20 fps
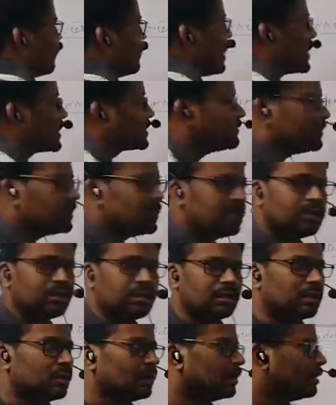Actually,
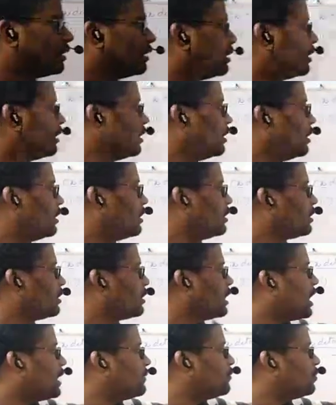
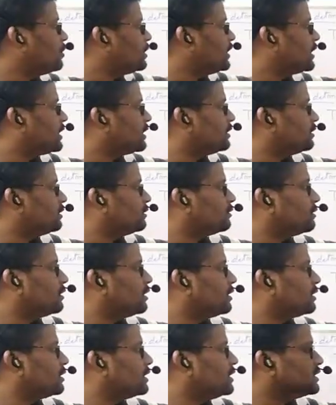ammonical
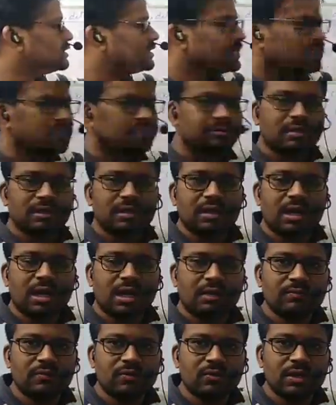is nothing but
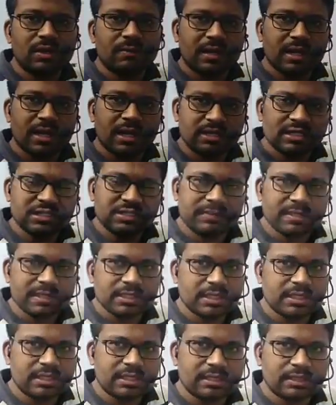ammonium ion is
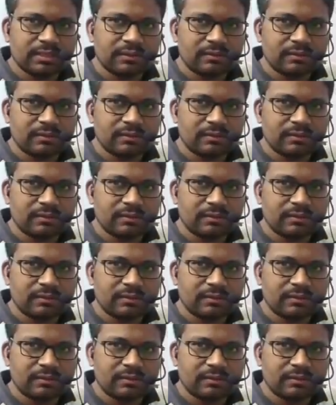present.